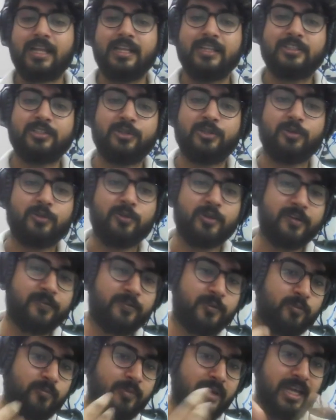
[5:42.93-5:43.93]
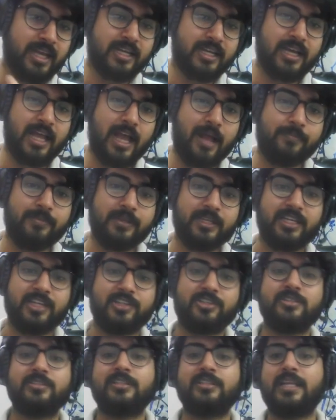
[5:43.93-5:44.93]
So if you make
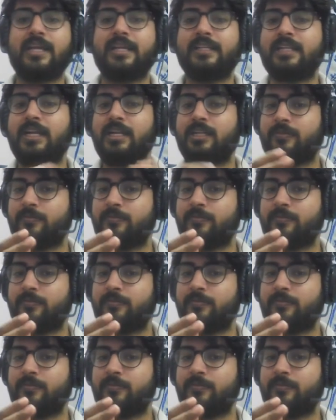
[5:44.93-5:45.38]
applications like that,